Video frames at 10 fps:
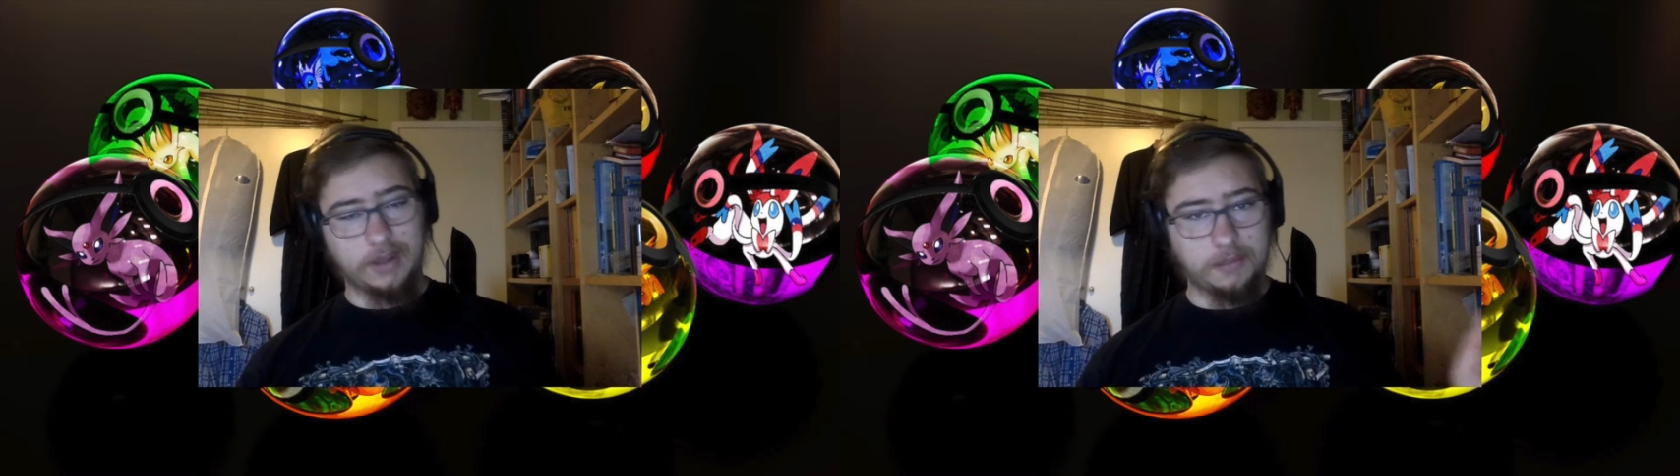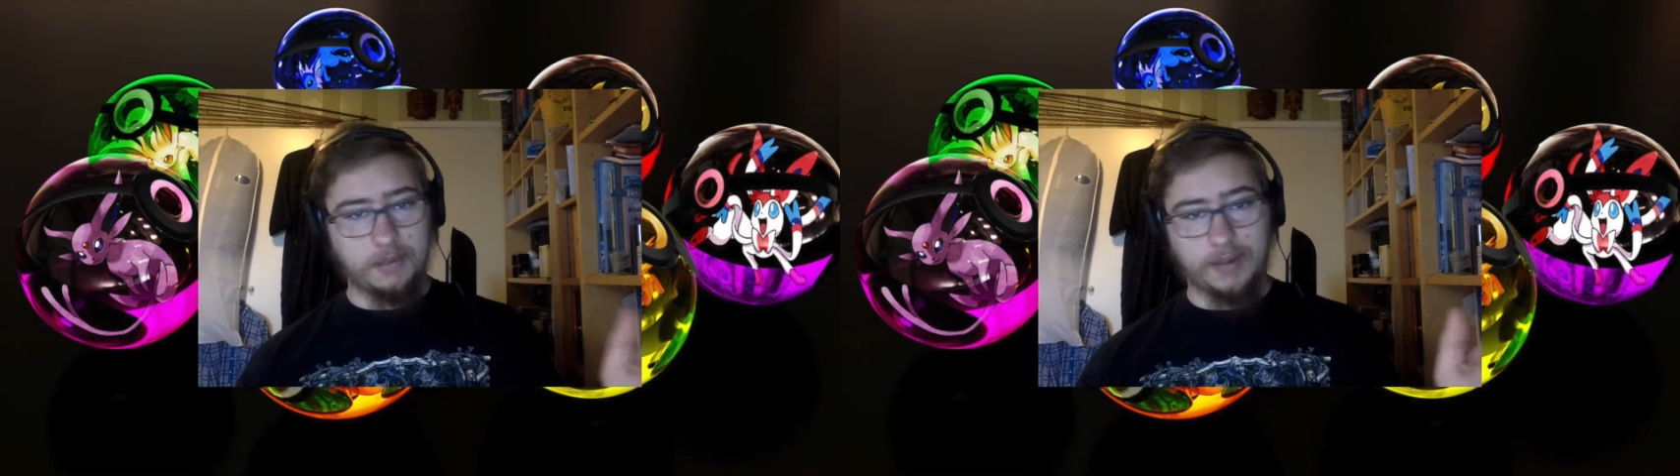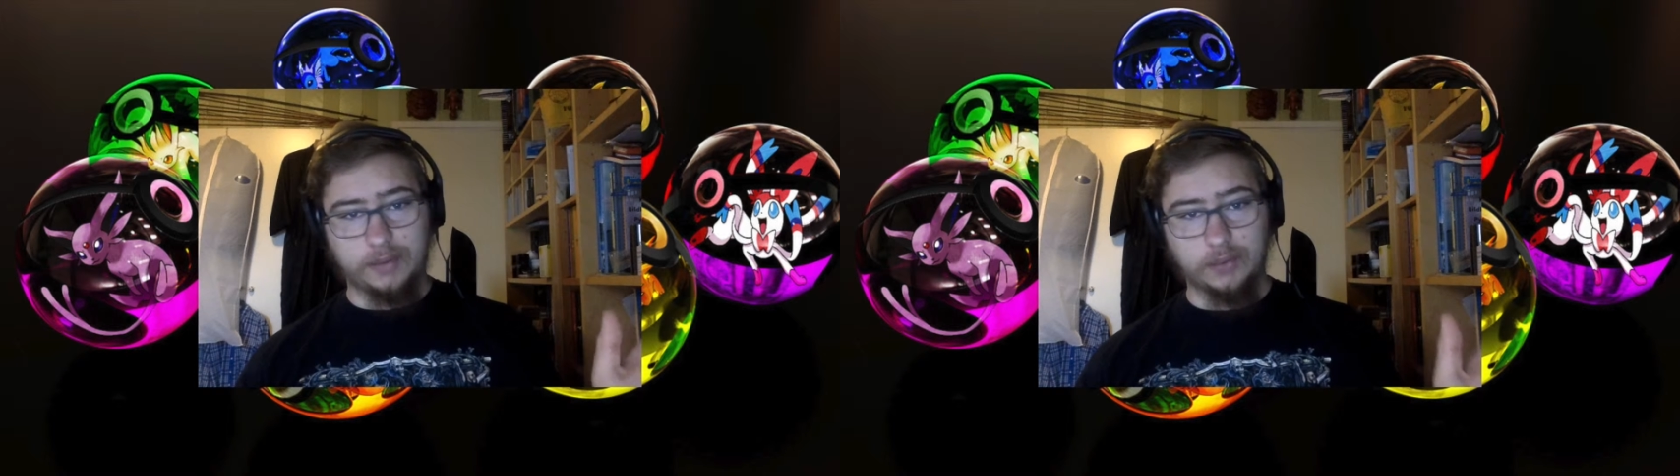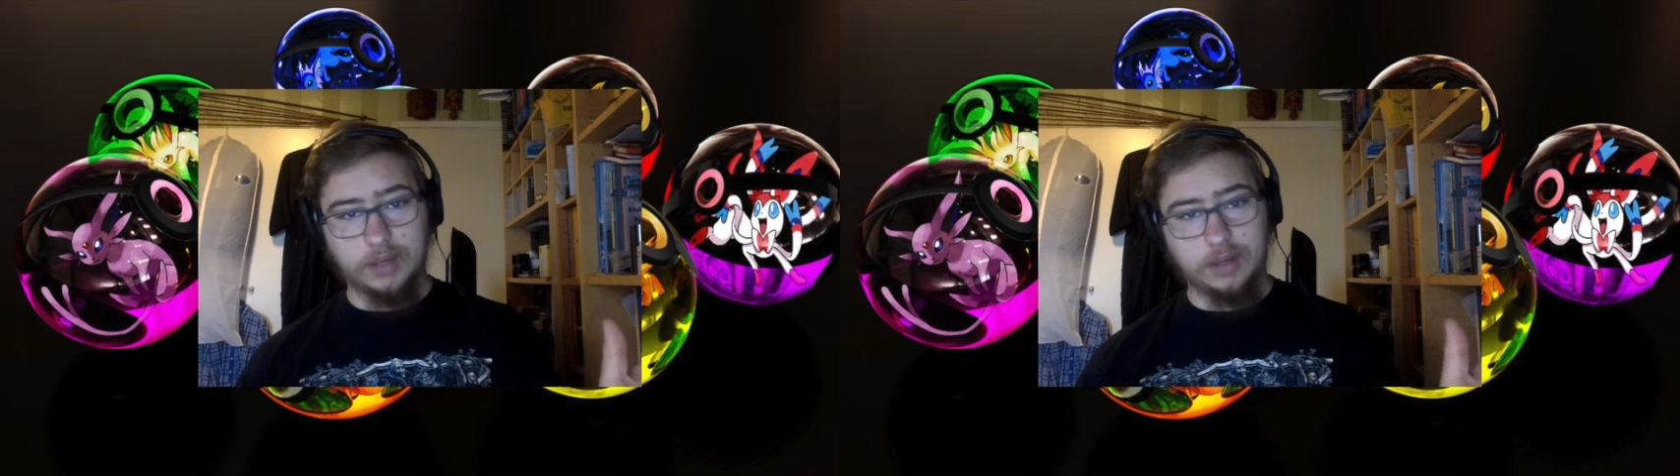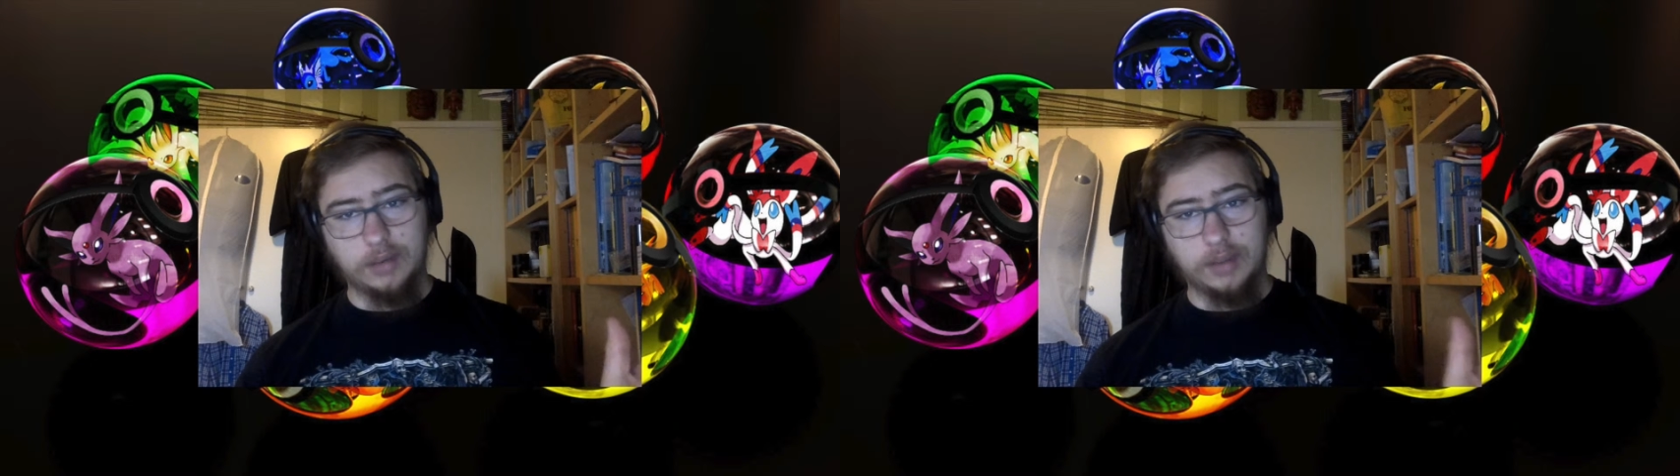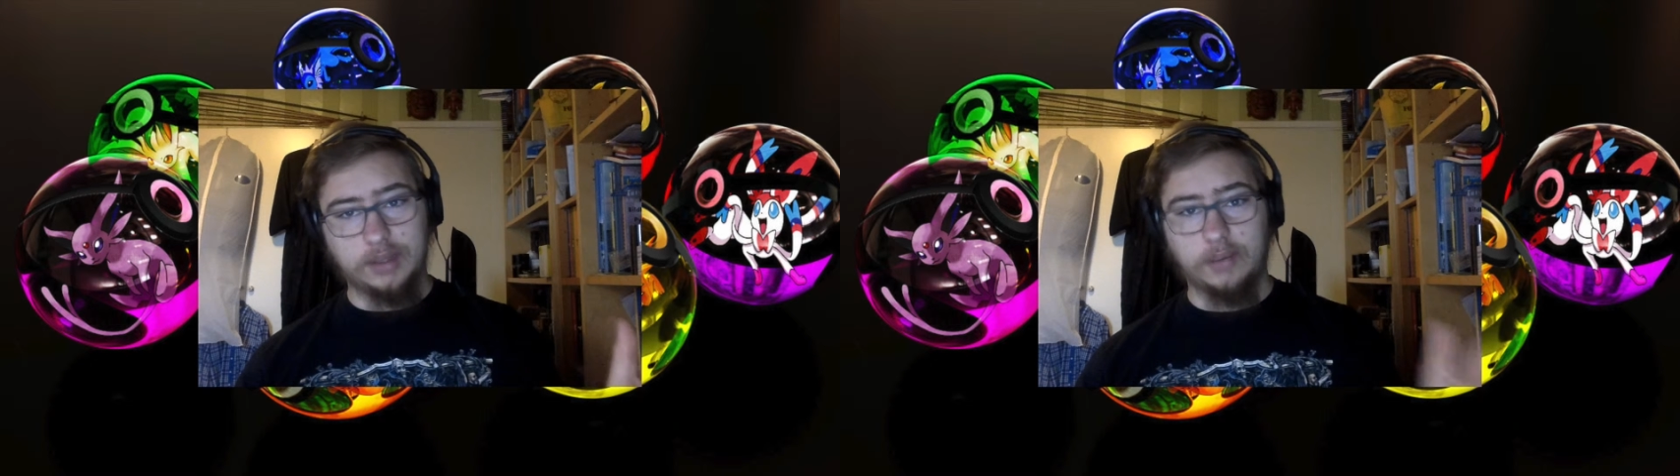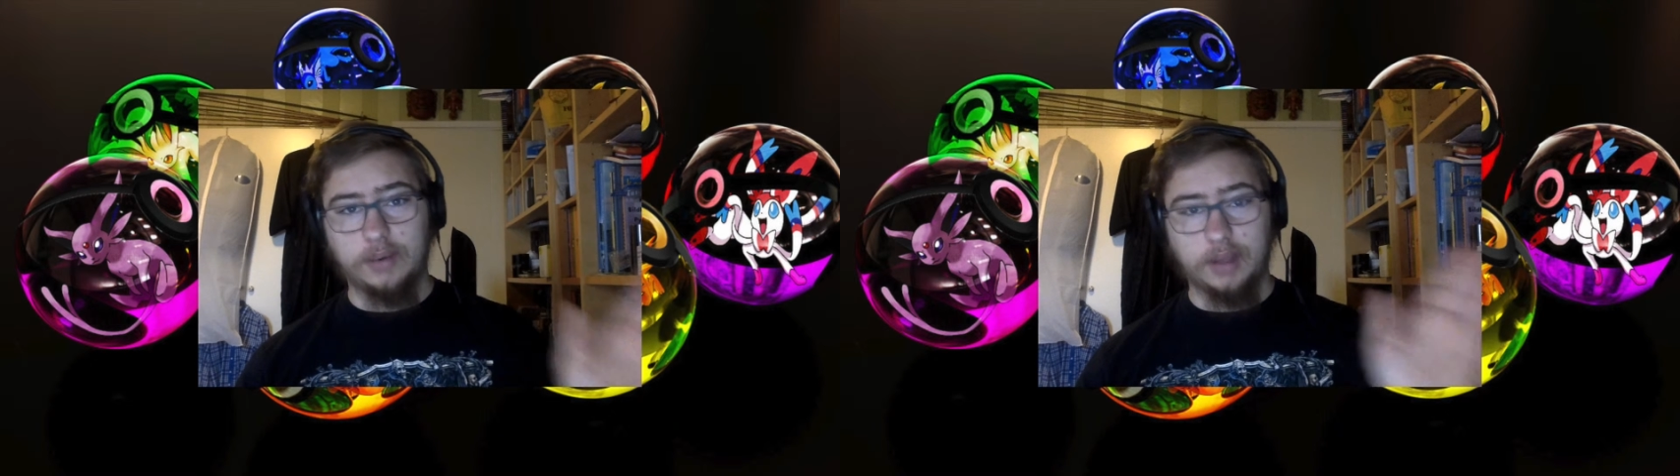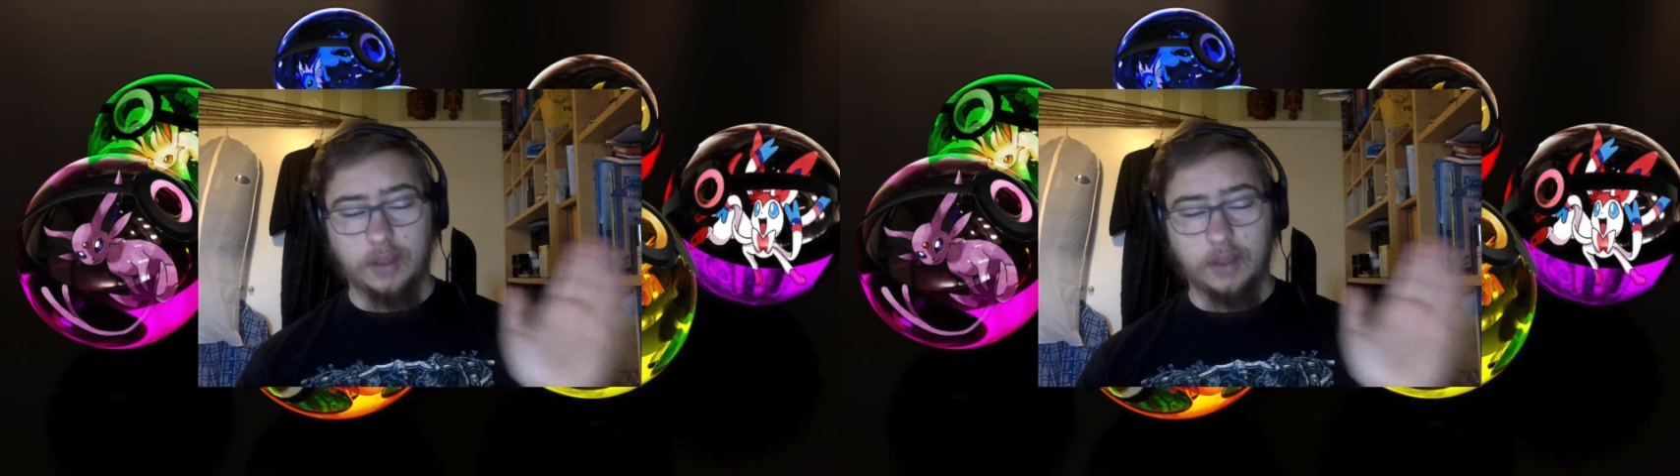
we will have to redo it and you will